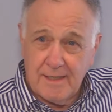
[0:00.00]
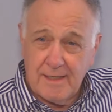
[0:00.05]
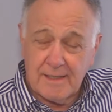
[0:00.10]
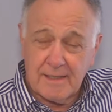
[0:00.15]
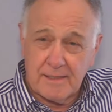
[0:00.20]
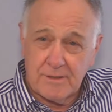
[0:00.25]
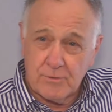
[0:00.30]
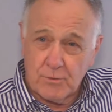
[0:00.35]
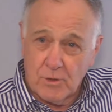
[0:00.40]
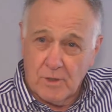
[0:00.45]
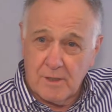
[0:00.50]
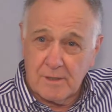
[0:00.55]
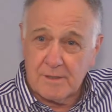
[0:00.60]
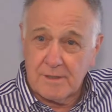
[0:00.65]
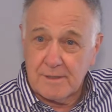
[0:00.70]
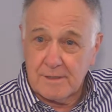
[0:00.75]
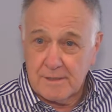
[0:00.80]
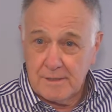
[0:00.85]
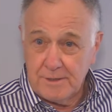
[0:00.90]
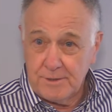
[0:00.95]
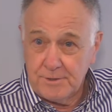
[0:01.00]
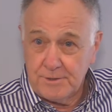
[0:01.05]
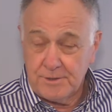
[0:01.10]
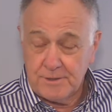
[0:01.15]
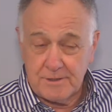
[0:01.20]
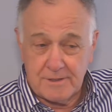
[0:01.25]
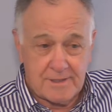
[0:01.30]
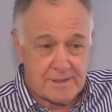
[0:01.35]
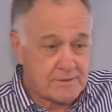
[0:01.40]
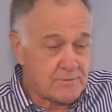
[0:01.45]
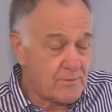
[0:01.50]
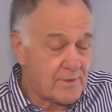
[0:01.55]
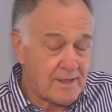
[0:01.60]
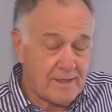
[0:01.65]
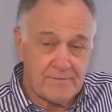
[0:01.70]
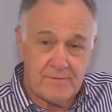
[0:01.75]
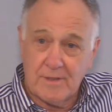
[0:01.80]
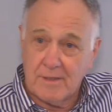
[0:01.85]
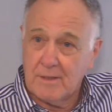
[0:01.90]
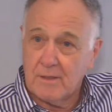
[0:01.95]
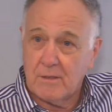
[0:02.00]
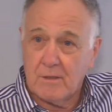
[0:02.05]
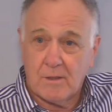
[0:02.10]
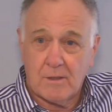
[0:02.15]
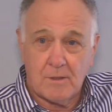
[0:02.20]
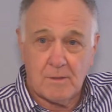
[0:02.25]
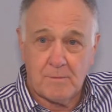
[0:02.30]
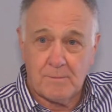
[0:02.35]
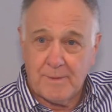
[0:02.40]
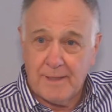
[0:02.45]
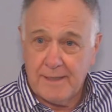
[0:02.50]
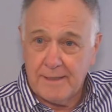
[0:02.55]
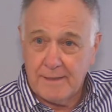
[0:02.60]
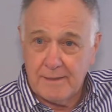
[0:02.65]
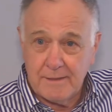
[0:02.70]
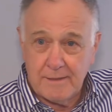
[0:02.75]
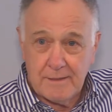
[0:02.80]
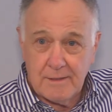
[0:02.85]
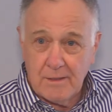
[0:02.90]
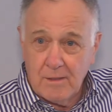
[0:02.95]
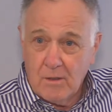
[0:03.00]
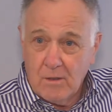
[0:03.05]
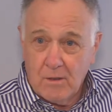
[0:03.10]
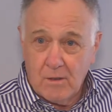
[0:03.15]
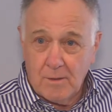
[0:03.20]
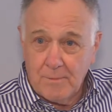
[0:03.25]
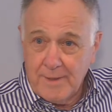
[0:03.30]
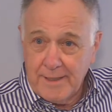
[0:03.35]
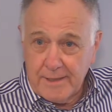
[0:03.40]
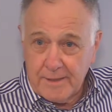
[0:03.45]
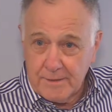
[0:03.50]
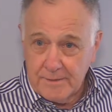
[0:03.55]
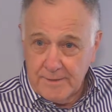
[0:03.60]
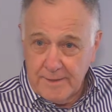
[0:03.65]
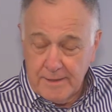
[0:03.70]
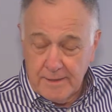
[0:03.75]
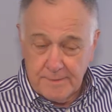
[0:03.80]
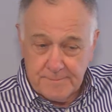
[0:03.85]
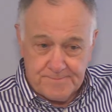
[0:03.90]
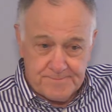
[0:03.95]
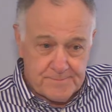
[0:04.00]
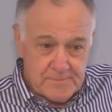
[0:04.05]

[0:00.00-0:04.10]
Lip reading: I can draw conclusions. That's what I've done all my career.